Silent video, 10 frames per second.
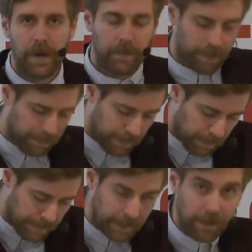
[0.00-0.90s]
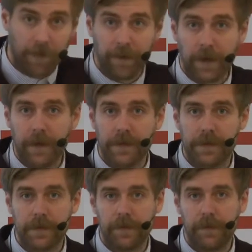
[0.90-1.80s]
One of the topics I'm covering
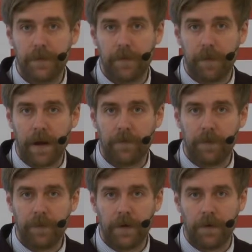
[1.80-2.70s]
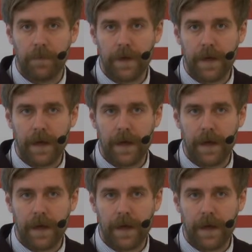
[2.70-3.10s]
is the platform economy